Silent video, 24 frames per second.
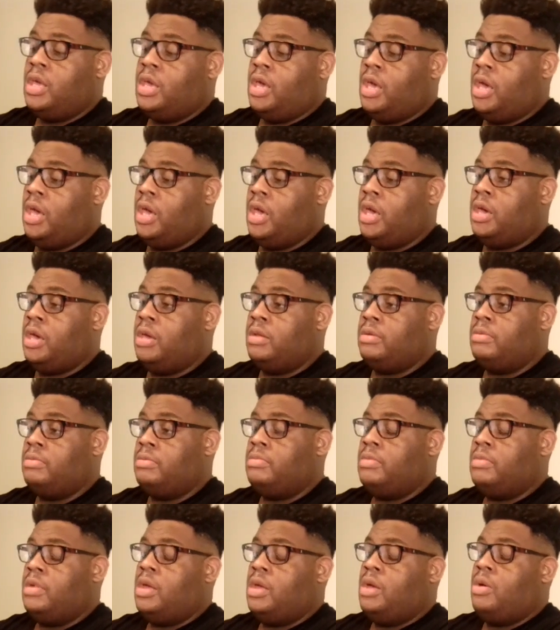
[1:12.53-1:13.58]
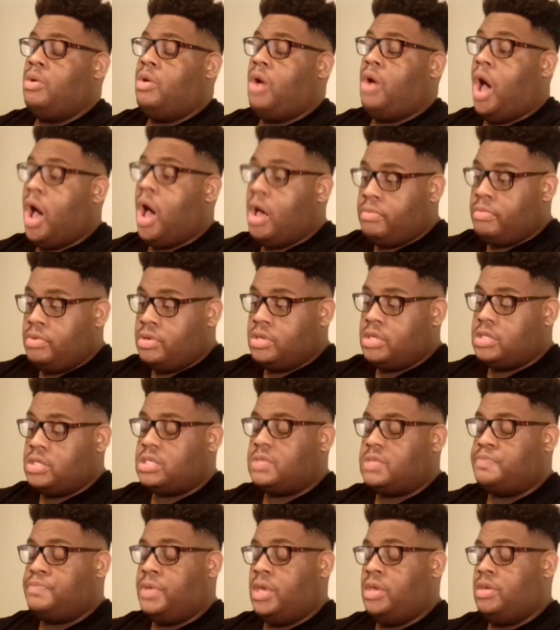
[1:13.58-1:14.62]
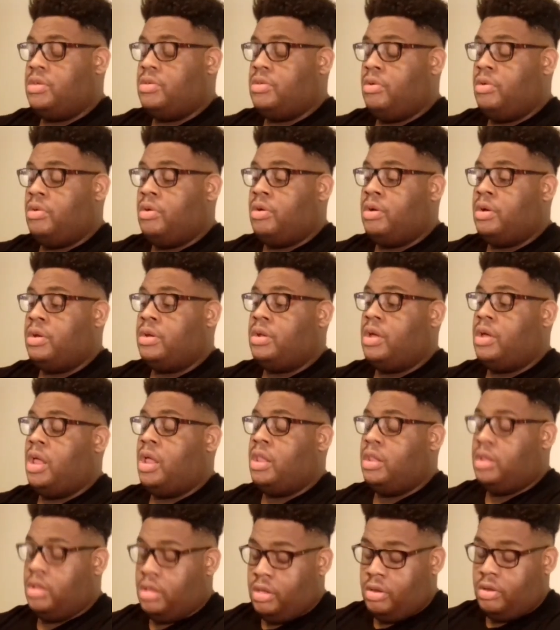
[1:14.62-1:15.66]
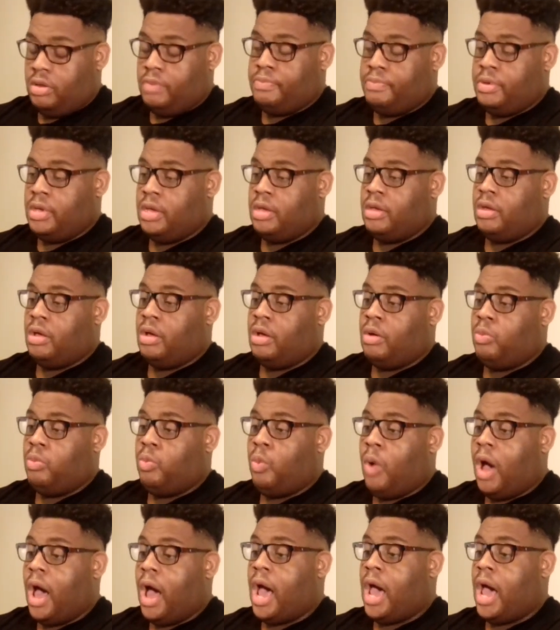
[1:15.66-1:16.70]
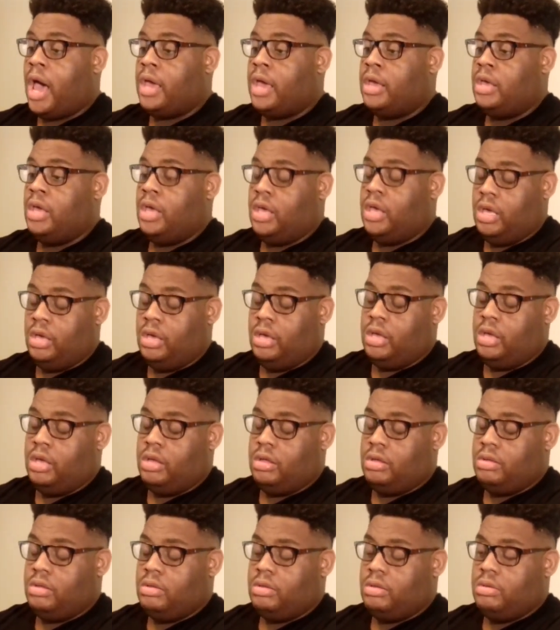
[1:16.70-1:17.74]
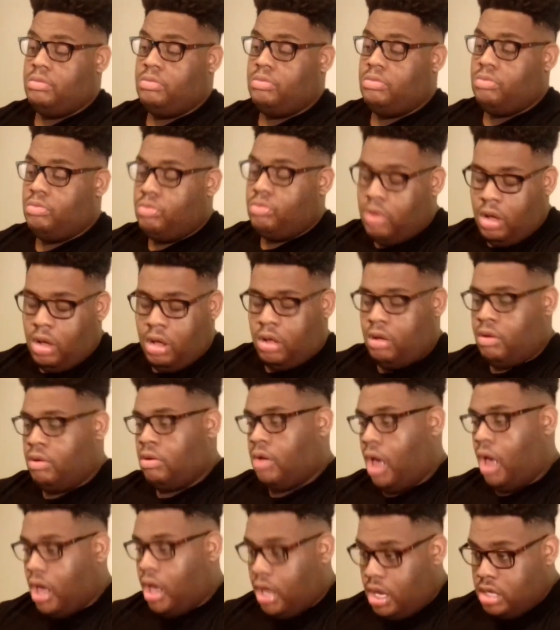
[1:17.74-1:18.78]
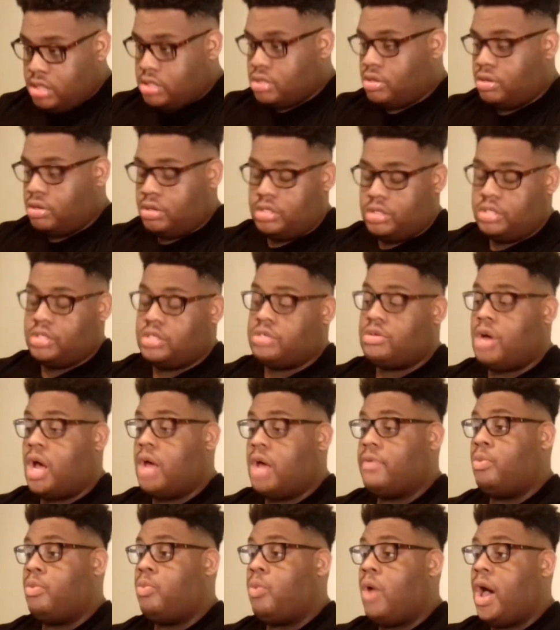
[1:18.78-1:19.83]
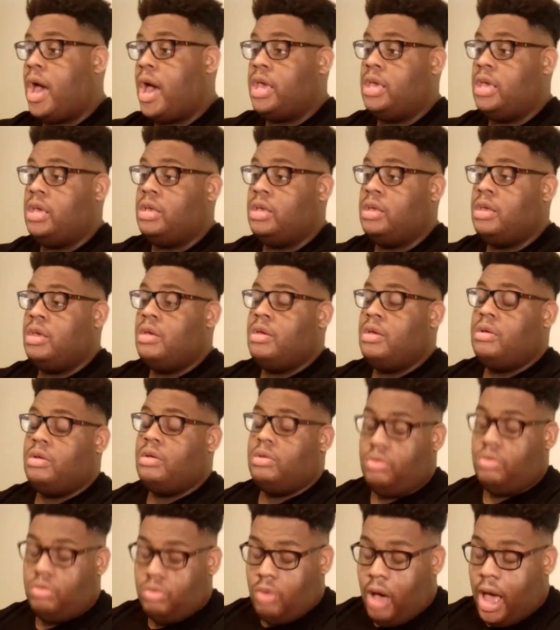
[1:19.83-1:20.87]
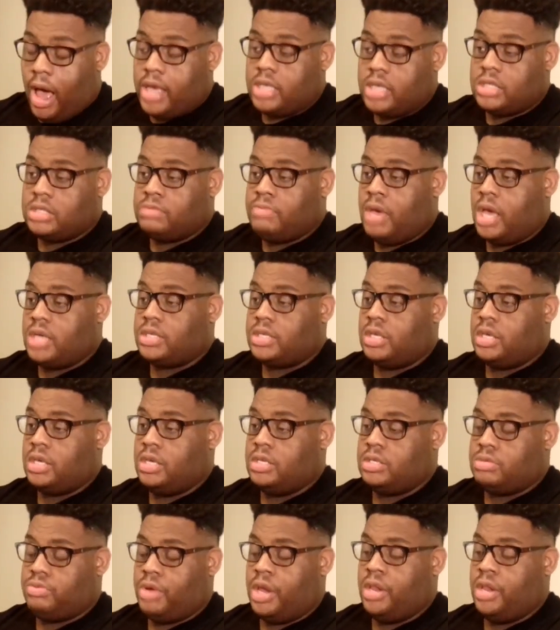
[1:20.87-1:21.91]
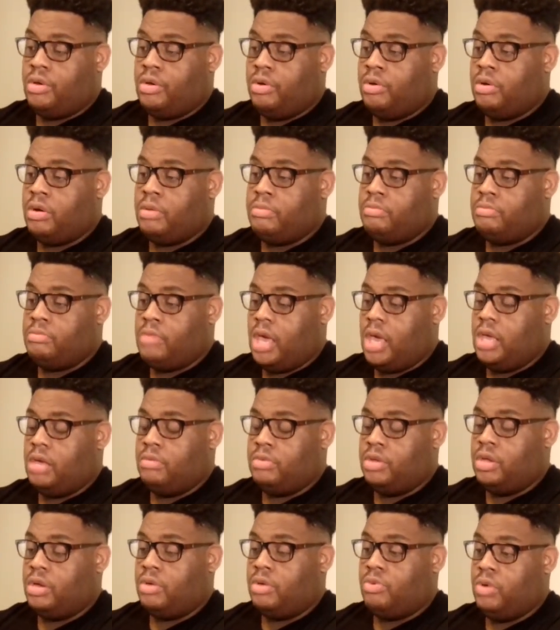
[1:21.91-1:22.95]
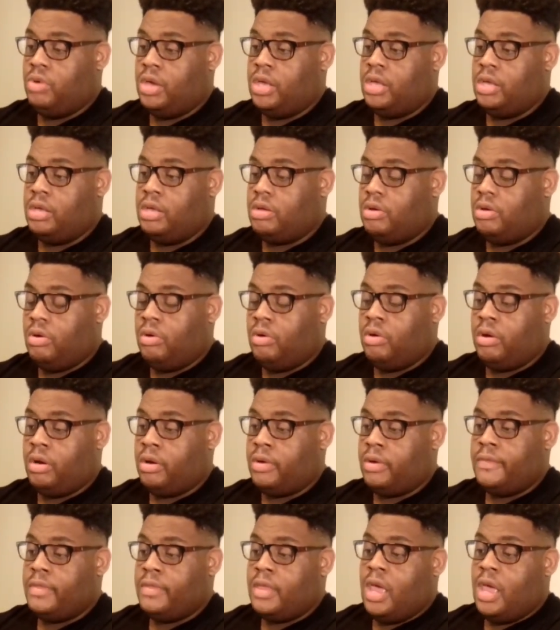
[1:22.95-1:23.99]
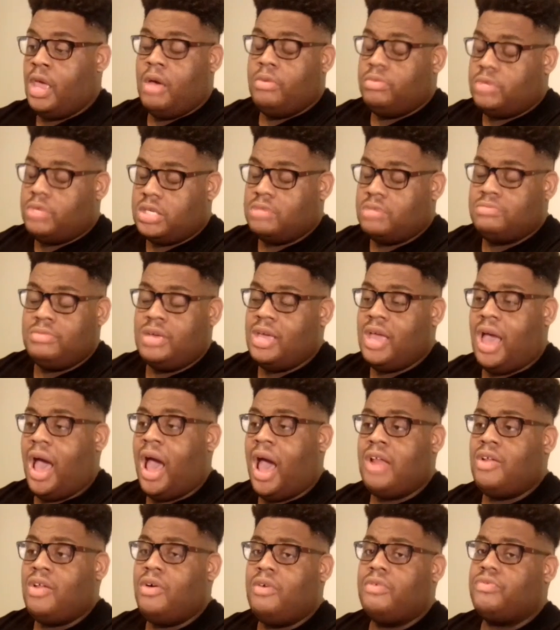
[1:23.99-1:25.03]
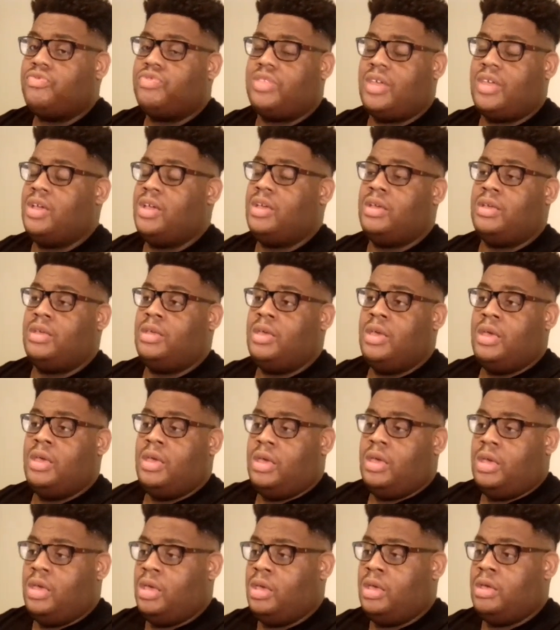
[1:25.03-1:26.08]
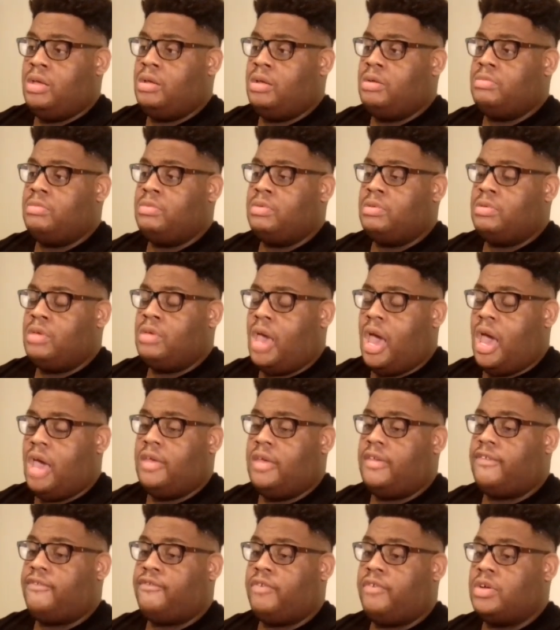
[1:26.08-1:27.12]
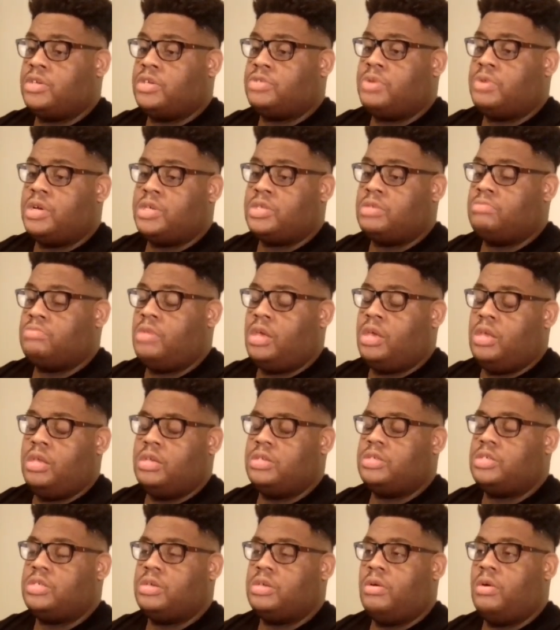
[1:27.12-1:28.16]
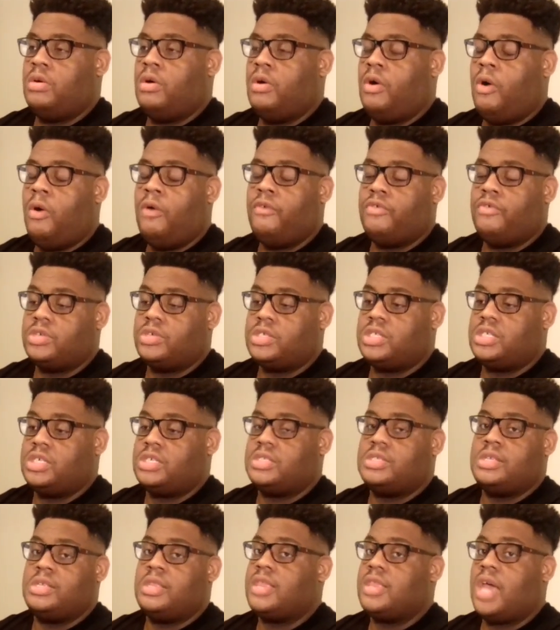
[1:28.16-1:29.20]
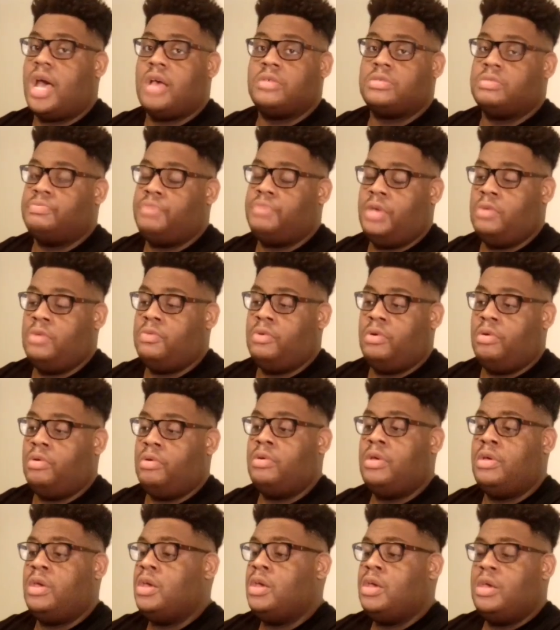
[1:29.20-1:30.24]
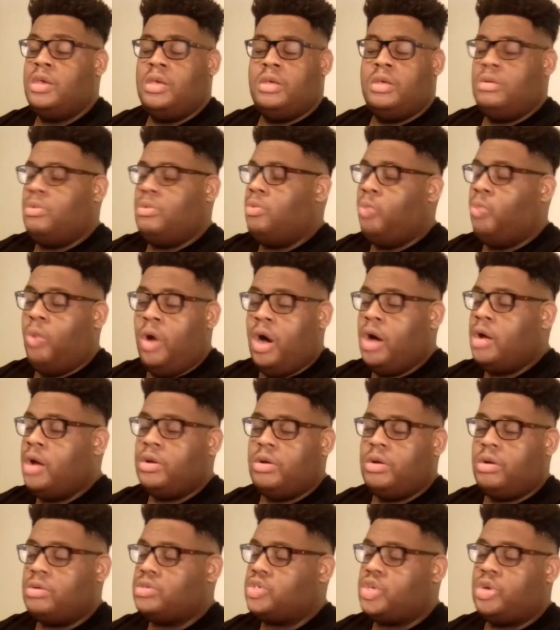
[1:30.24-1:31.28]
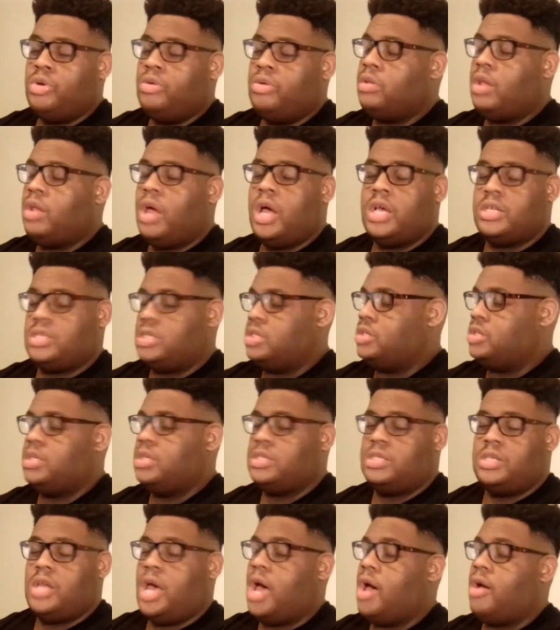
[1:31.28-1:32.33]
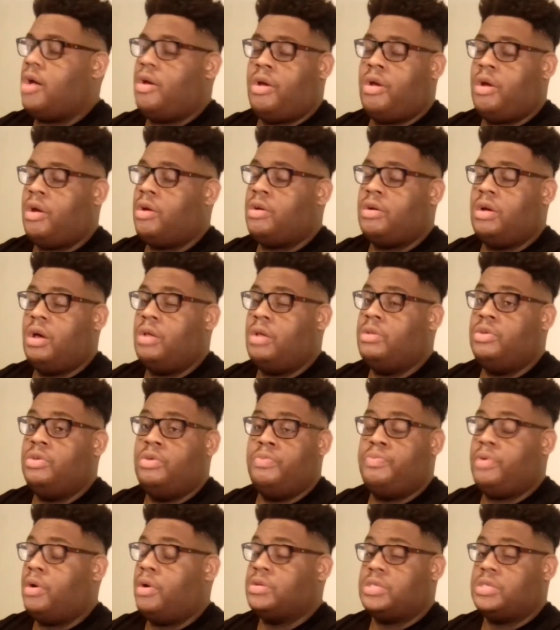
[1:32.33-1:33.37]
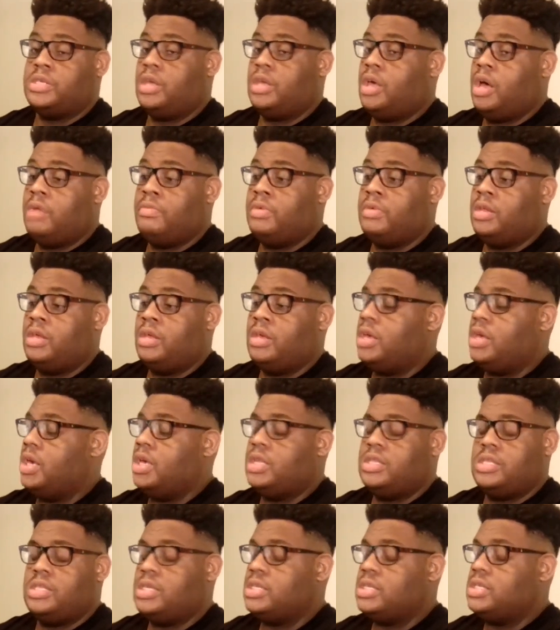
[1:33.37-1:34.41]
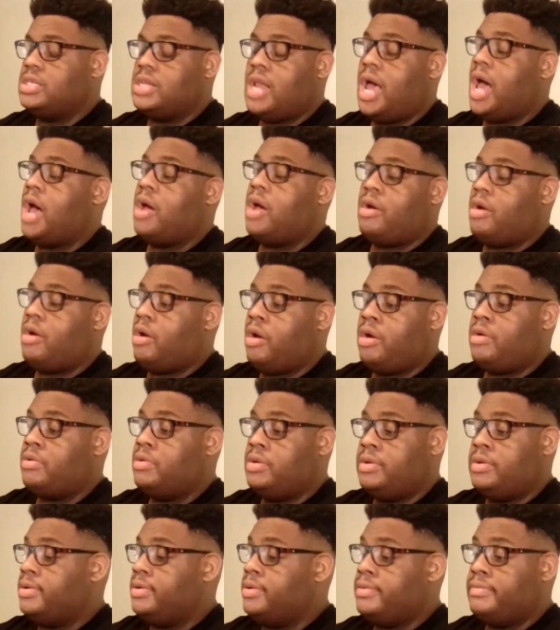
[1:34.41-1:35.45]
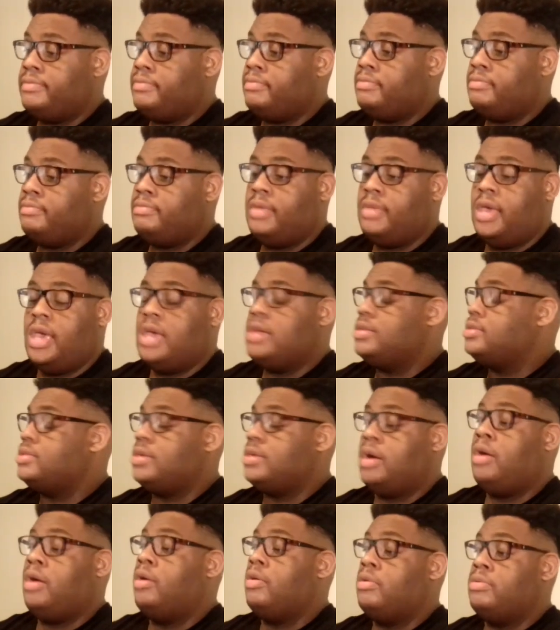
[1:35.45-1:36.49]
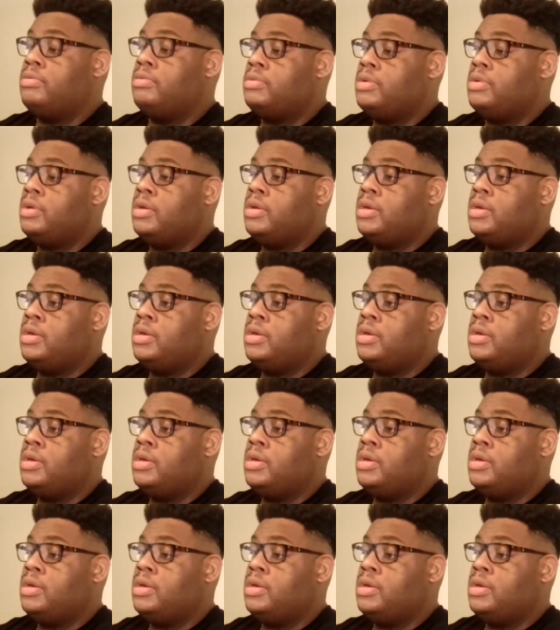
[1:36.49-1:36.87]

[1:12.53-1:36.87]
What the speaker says: And I'm going to speak on a little bit of why he's going to describe why his match against Randy Orton made him look weak. Or, to me, I don't think him at his first WrestleMania show, over 60,000 people, 1 or 2 losses does not hurt a new person coming in. It does not hurt him. It don't.